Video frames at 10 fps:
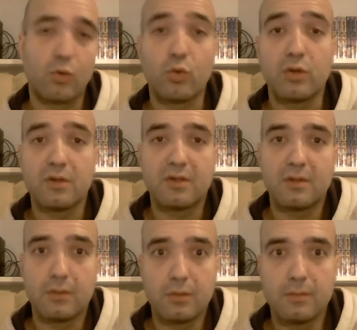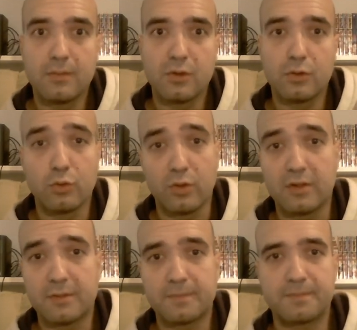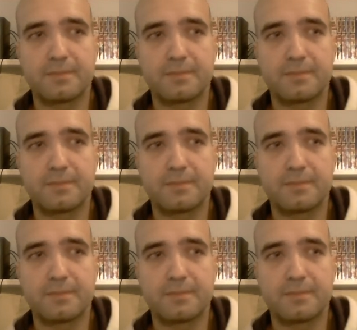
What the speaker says: couldn't do it.